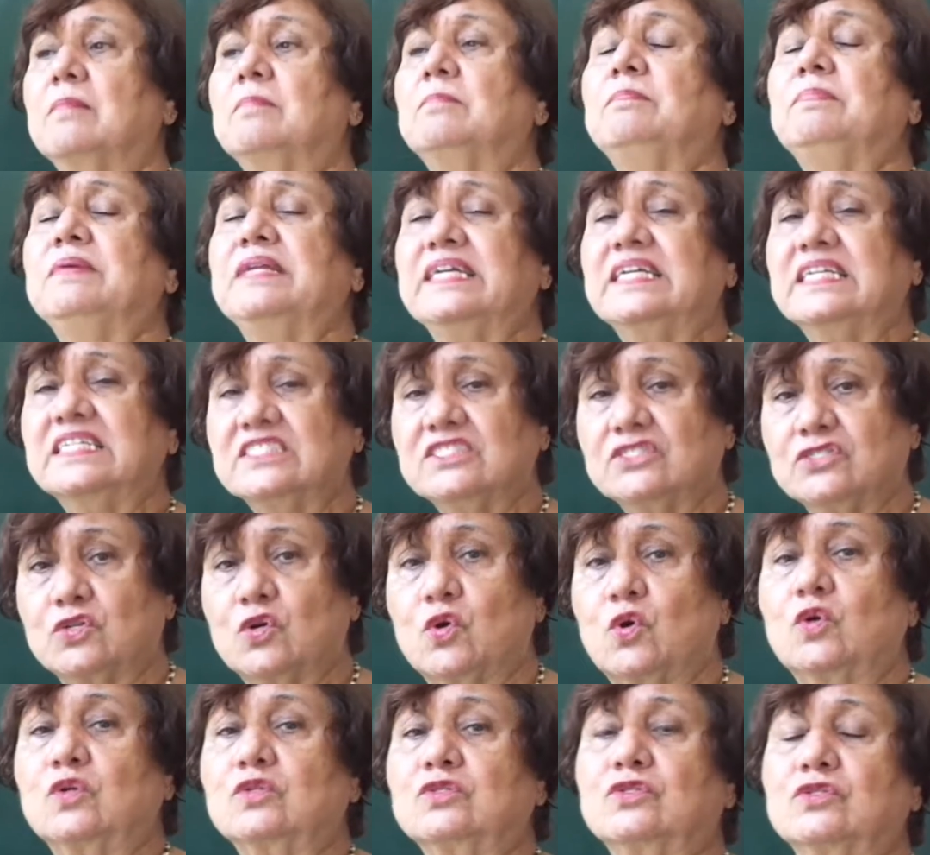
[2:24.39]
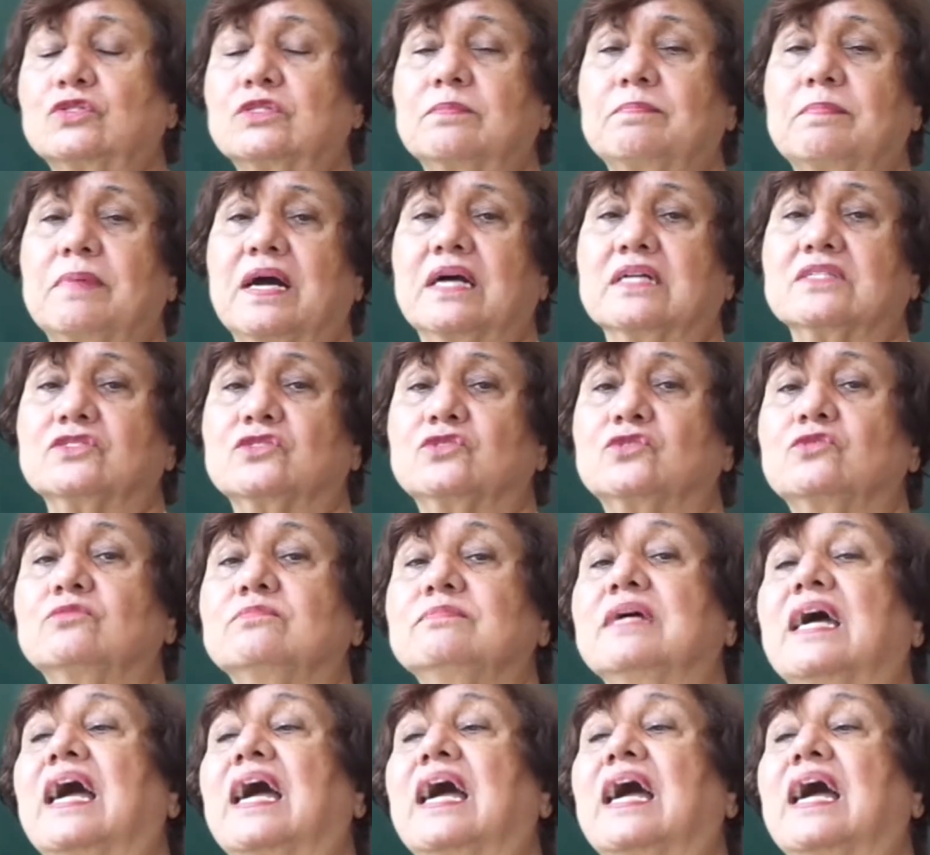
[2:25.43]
Please go to the bathroom